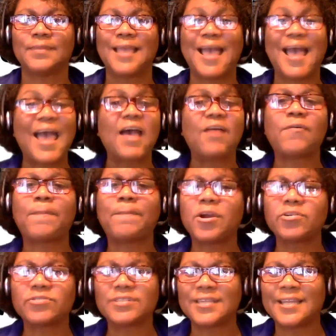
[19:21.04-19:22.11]
I have a
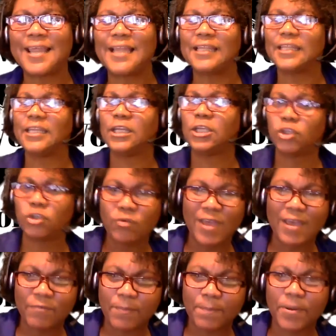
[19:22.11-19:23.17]
personality. You
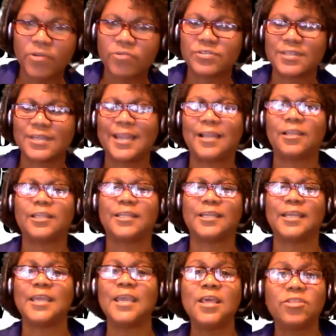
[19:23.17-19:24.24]
have a
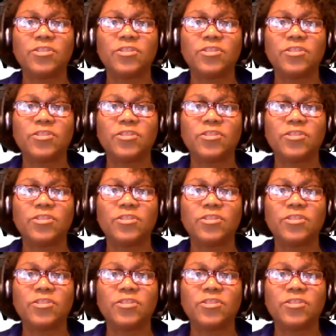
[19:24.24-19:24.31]
personality.